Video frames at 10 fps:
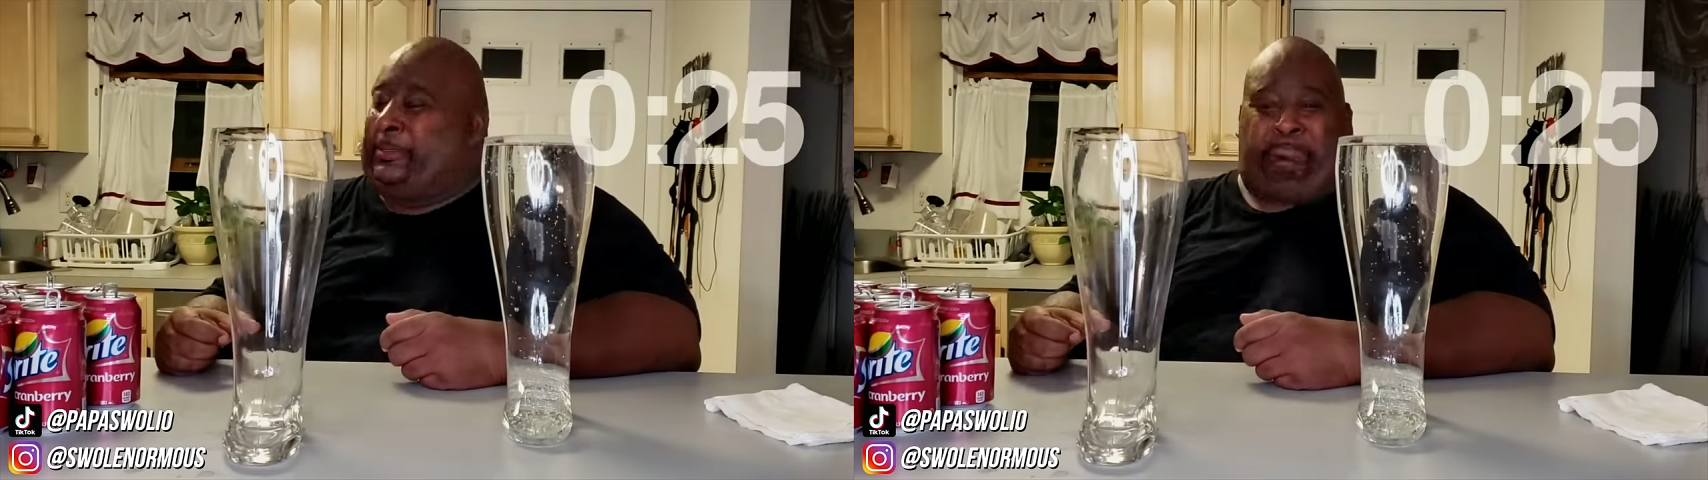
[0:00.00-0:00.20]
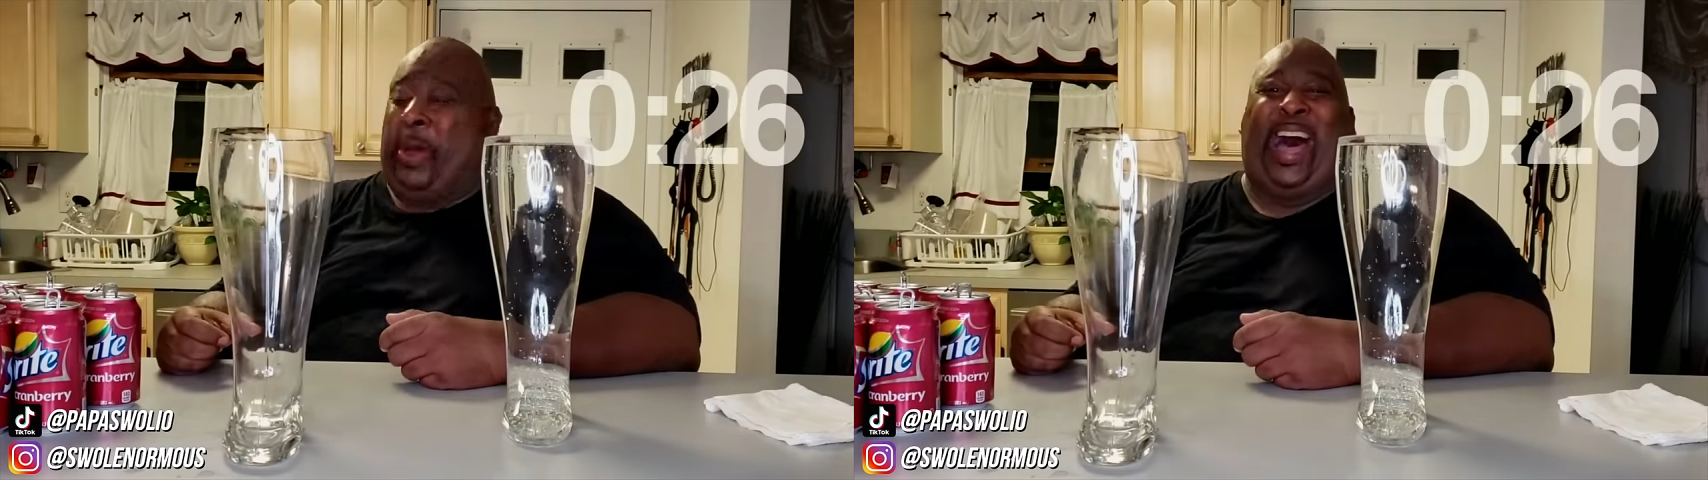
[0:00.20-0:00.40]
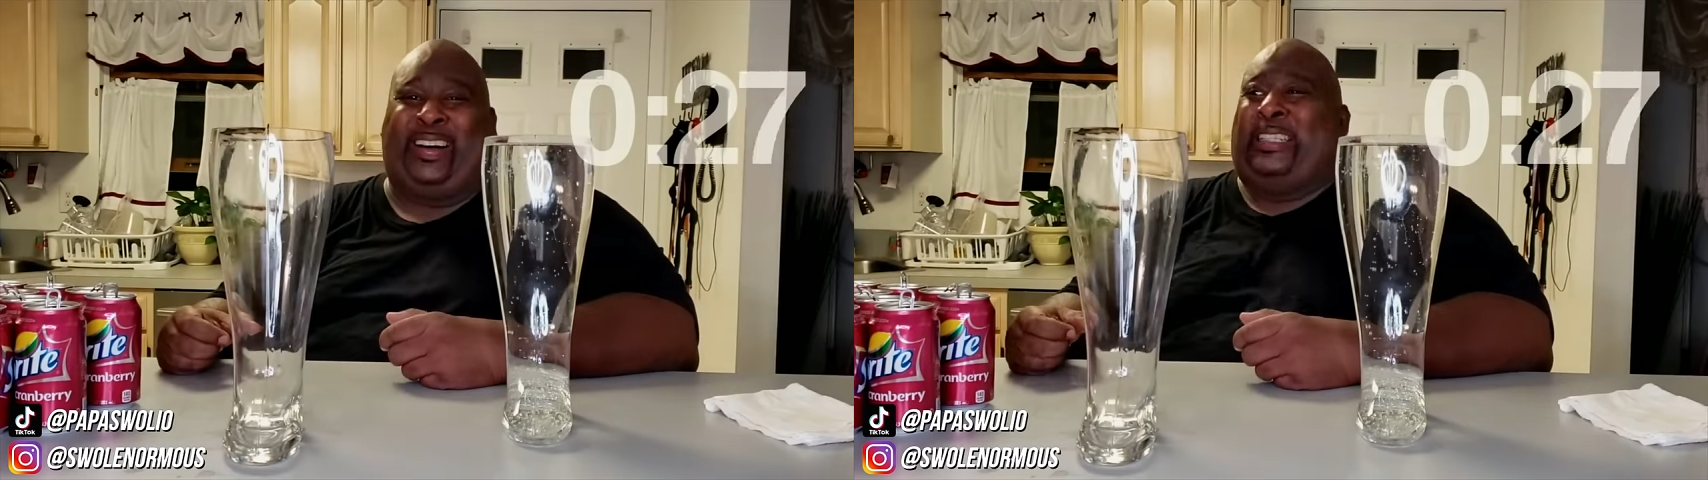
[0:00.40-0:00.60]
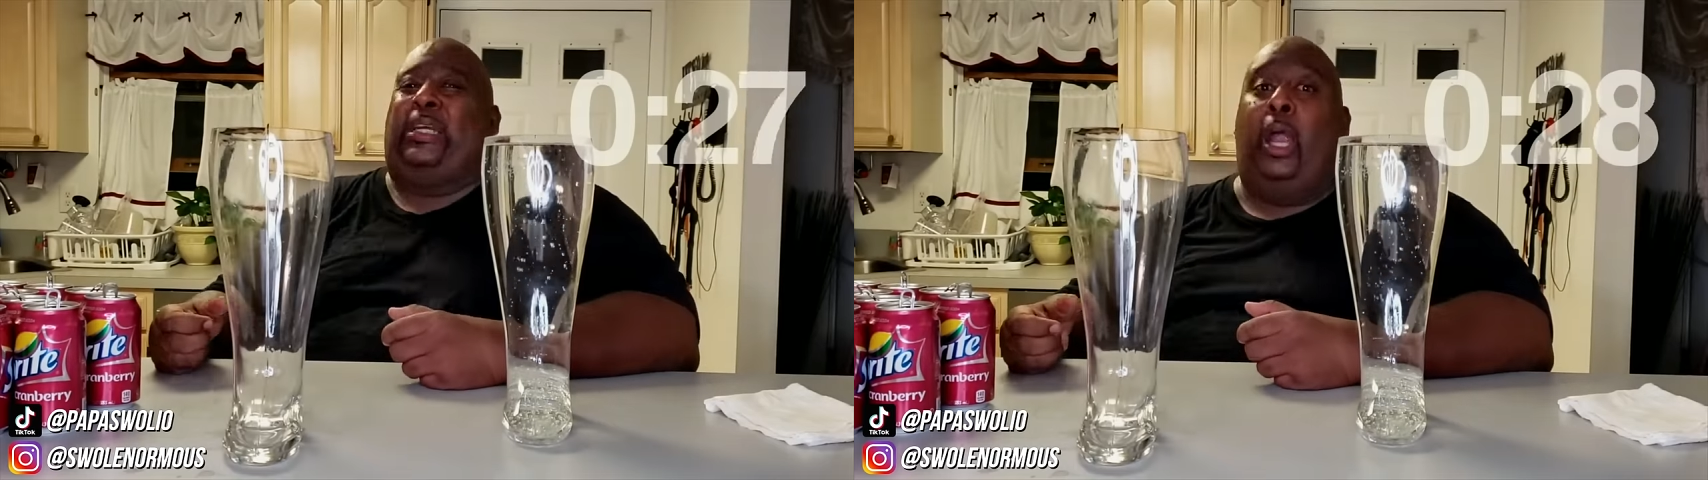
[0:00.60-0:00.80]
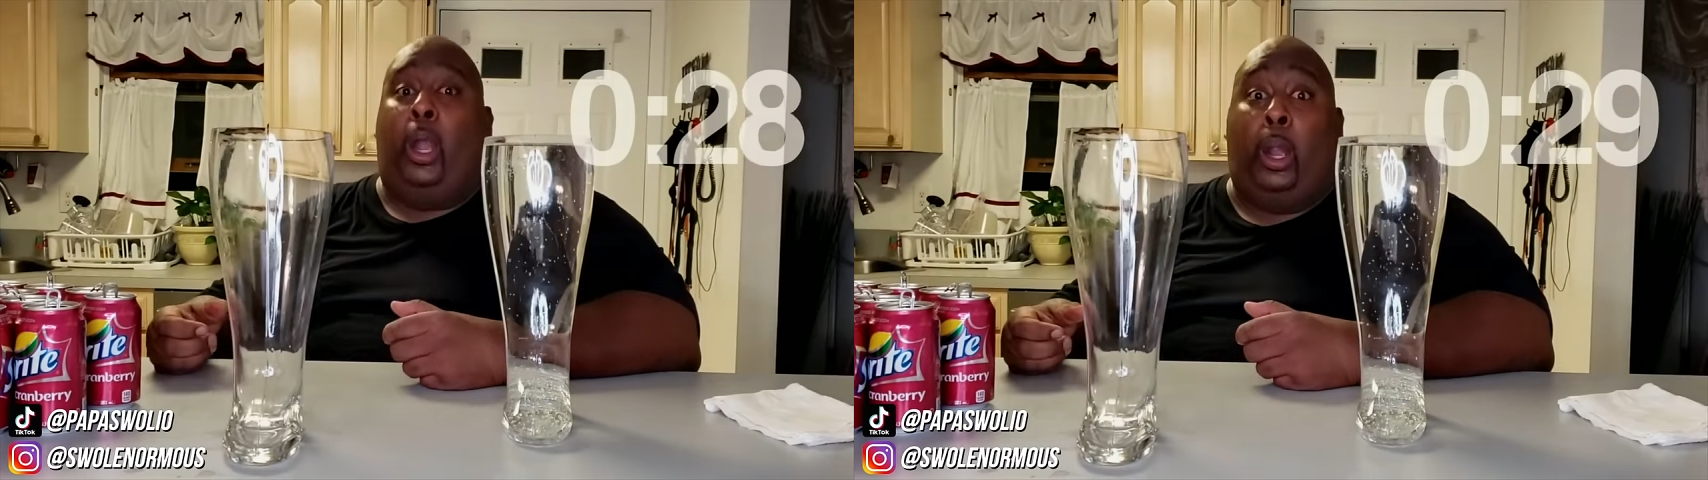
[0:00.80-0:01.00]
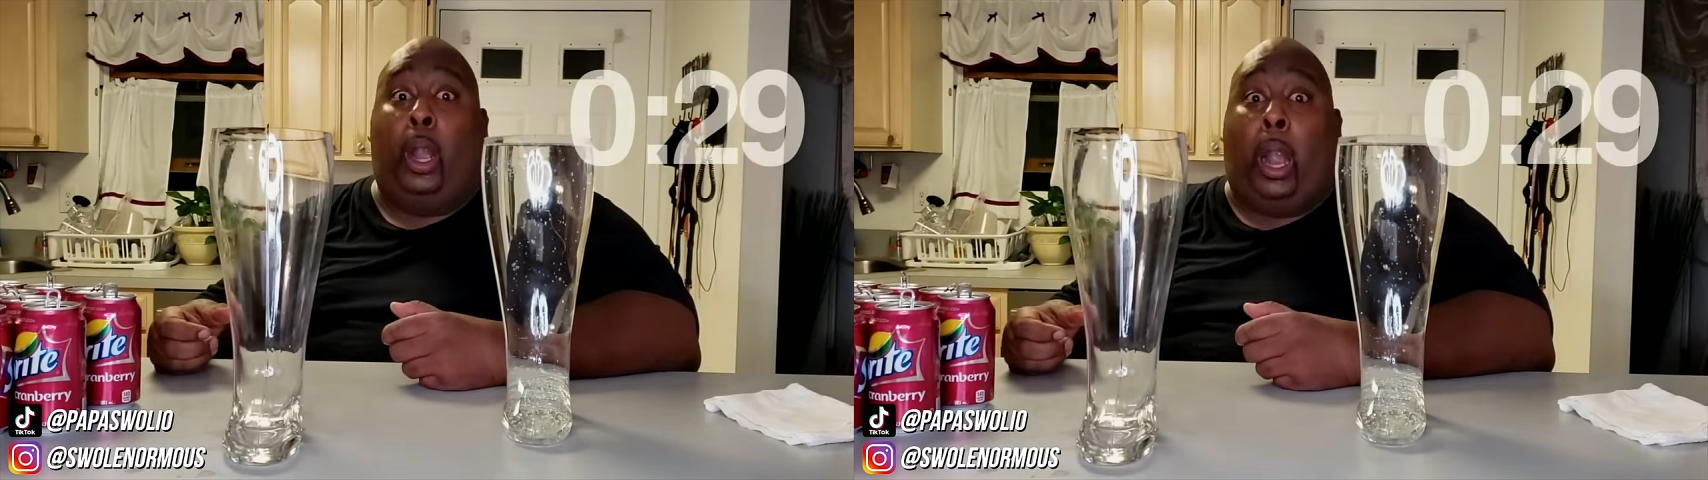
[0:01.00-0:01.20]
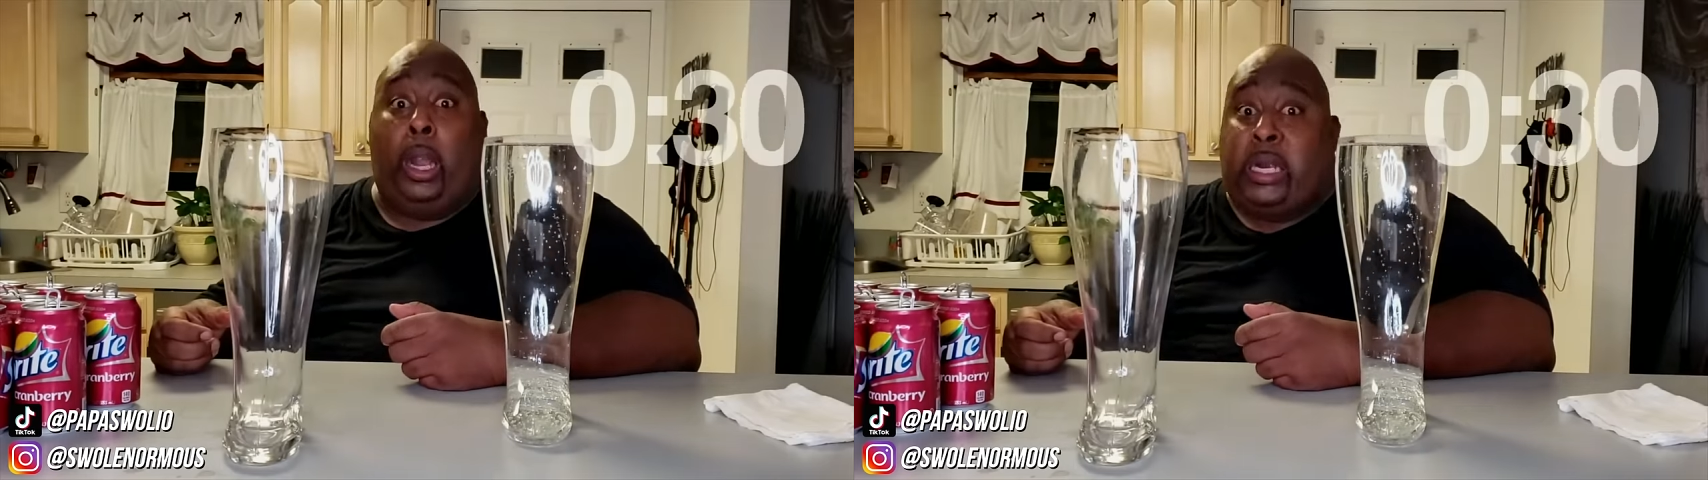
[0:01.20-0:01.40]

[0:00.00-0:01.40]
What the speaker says: gulp-sized shit.